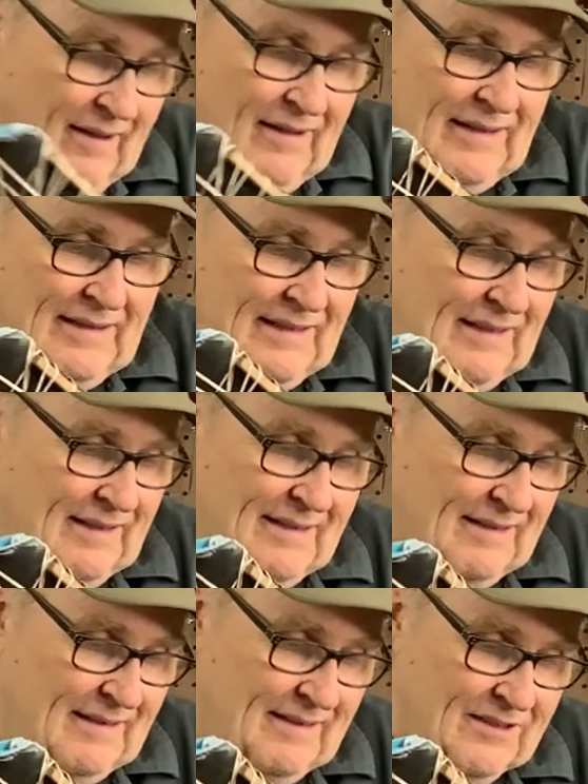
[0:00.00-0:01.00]

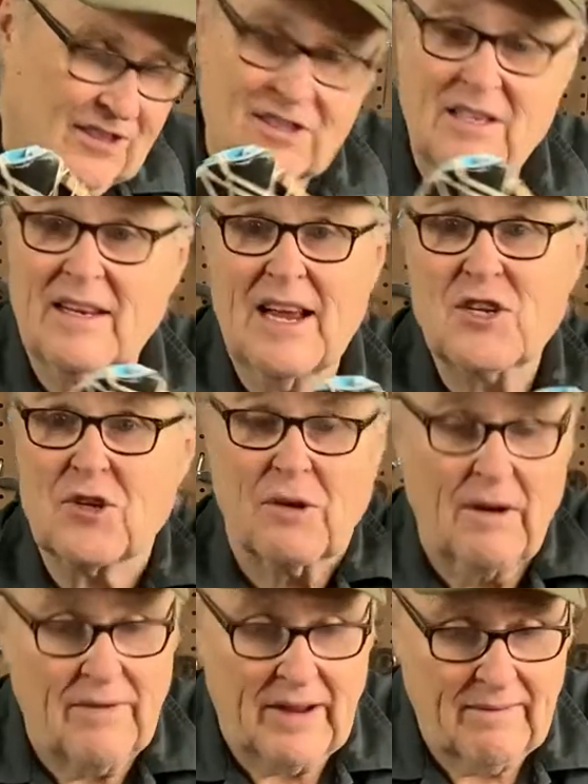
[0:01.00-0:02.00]
Uh, it's just the
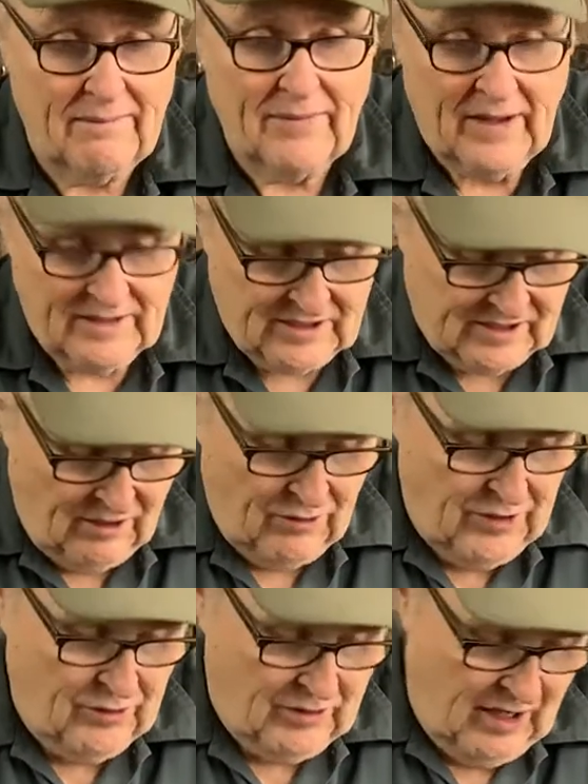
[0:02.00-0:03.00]
nature of it. And so
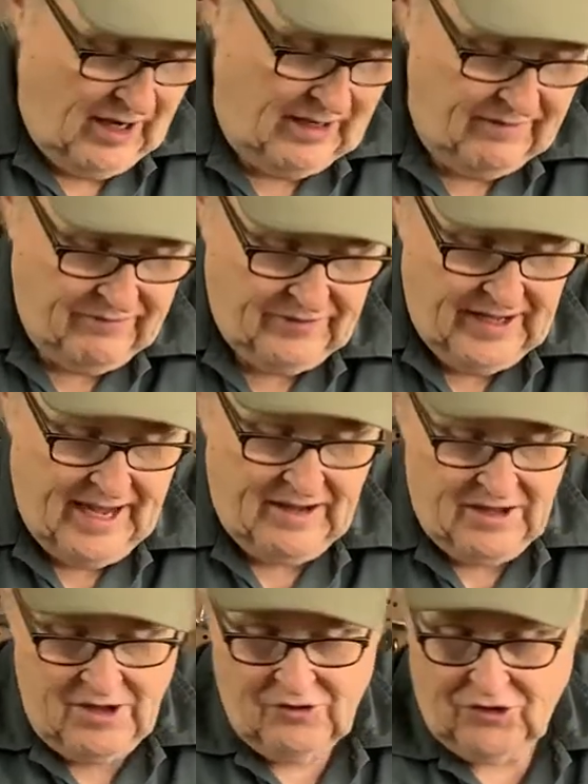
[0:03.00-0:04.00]
you kind of
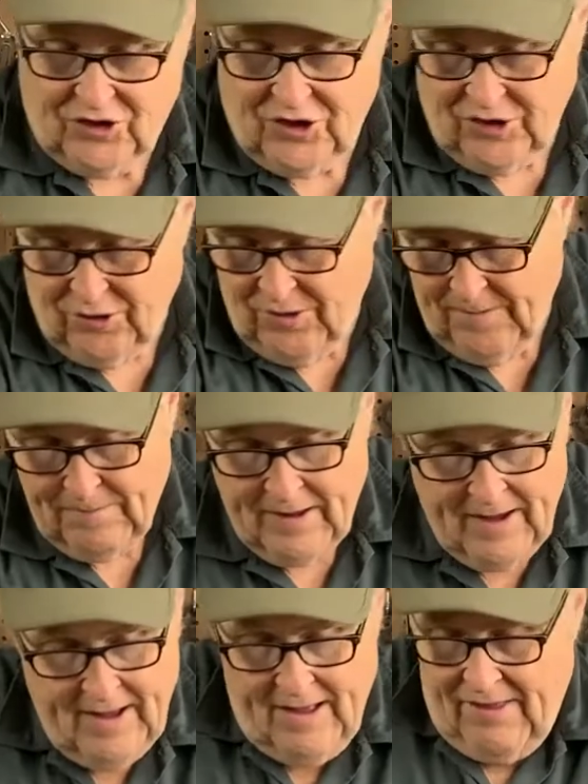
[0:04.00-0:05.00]
get used to
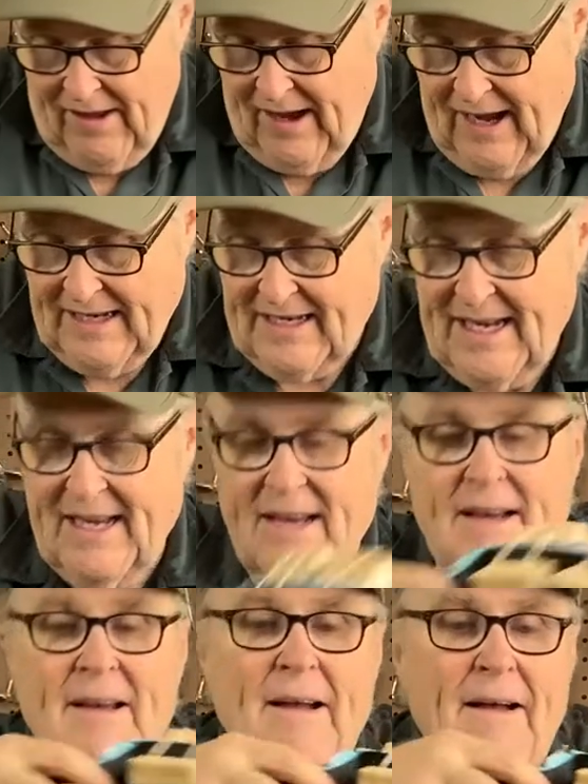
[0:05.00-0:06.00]
the
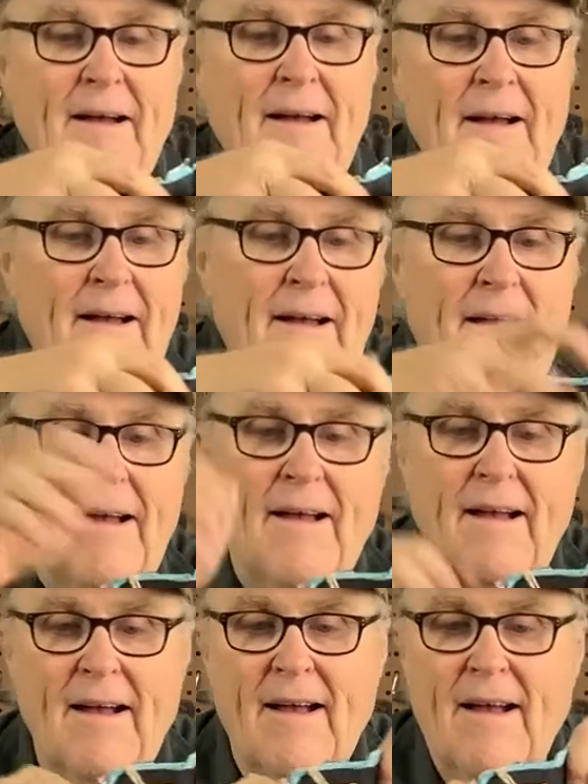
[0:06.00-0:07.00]
idea
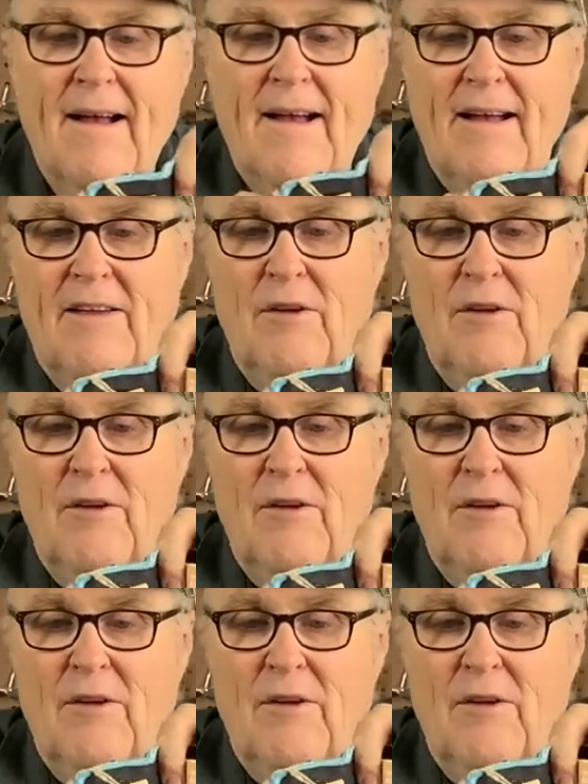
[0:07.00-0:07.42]
that